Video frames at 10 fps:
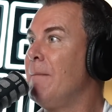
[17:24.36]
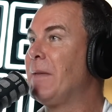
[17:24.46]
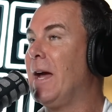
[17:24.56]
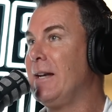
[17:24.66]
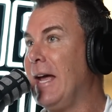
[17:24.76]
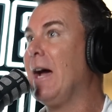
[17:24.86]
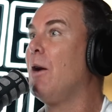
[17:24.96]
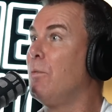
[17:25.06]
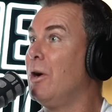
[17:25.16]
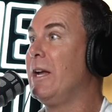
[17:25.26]
and
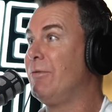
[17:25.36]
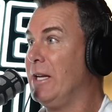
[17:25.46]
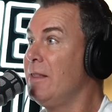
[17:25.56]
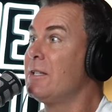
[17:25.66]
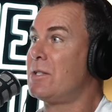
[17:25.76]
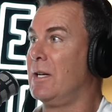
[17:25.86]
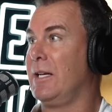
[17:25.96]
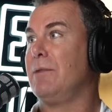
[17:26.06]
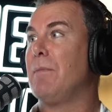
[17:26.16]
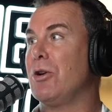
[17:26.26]
now even in the
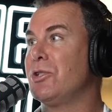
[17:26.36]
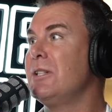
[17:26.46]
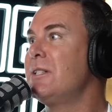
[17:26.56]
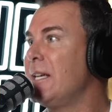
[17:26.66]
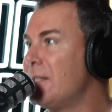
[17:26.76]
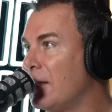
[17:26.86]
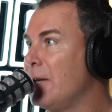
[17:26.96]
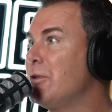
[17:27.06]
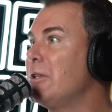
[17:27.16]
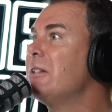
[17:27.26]
slinging motion,
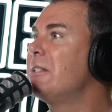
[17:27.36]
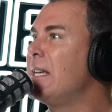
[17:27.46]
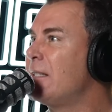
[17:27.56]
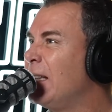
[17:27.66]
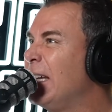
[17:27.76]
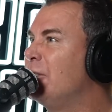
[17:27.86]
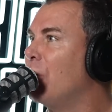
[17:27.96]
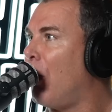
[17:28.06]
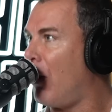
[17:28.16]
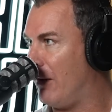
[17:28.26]
Sicily
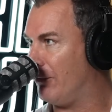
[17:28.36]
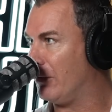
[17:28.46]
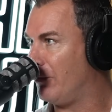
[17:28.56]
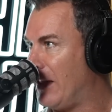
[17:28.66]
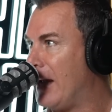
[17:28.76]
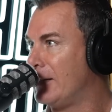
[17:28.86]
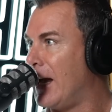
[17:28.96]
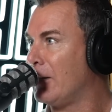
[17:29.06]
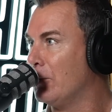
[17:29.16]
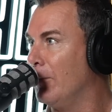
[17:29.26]
dived for that
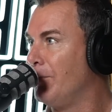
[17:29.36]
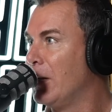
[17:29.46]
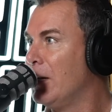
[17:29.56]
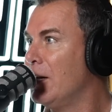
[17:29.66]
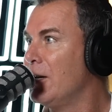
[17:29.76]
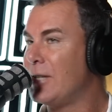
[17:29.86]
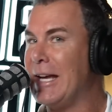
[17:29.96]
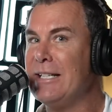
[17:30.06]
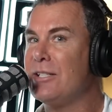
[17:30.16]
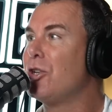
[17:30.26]
tackle. So
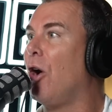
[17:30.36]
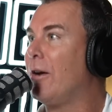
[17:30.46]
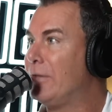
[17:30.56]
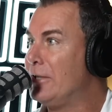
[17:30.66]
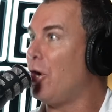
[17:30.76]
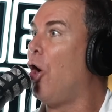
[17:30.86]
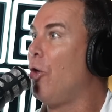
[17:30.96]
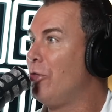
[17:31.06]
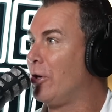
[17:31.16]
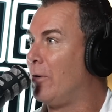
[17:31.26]
he's dived. He's
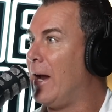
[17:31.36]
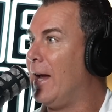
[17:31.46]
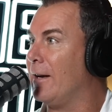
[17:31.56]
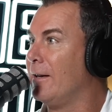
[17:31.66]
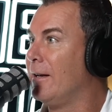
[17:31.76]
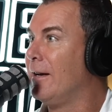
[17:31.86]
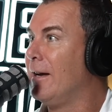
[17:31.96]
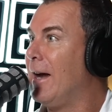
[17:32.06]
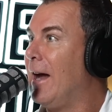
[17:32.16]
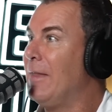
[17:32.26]
on the ground.
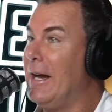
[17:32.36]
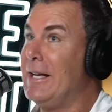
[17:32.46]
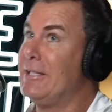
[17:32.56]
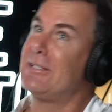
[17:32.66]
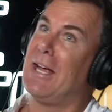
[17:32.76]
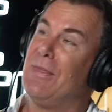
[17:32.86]
And then he's